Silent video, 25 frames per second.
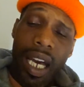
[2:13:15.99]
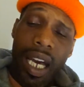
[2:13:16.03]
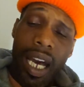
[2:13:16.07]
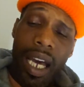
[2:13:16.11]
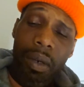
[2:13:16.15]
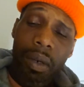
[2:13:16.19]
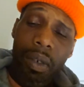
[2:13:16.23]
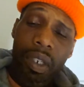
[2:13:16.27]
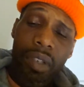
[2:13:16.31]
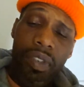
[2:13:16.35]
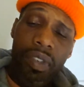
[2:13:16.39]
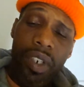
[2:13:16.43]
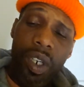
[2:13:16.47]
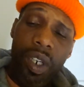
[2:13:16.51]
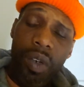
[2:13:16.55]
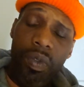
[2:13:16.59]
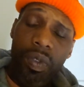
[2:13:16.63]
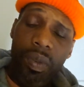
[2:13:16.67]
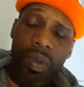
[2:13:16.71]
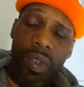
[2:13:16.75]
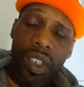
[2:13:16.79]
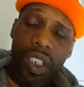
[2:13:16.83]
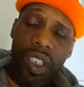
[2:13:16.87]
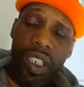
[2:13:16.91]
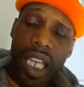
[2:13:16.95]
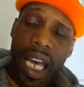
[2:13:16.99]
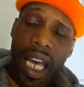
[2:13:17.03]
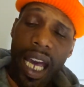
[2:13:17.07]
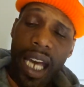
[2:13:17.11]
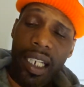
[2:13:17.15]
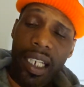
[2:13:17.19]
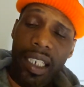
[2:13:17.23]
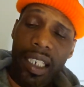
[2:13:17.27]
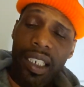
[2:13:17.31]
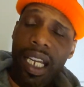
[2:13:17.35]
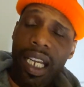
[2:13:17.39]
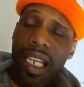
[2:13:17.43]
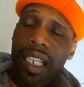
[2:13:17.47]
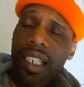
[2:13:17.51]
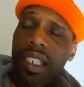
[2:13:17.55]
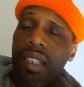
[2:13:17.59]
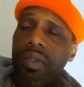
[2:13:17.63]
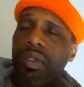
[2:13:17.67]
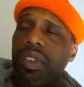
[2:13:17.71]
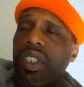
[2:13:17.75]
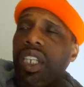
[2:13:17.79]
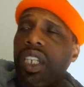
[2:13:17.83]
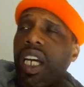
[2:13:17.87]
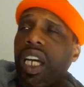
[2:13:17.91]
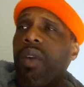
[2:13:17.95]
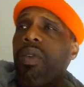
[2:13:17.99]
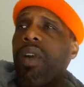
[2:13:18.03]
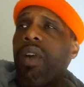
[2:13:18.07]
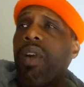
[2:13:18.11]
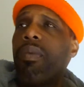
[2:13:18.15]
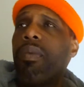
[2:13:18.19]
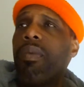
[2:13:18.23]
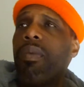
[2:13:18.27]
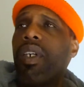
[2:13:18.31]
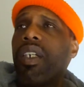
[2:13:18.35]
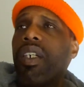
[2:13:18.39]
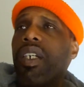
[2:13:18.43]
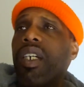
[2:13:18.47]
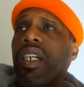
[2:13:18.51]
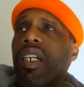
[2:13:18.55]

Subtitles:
I don't even know if it was that because that doesn't even sound right, but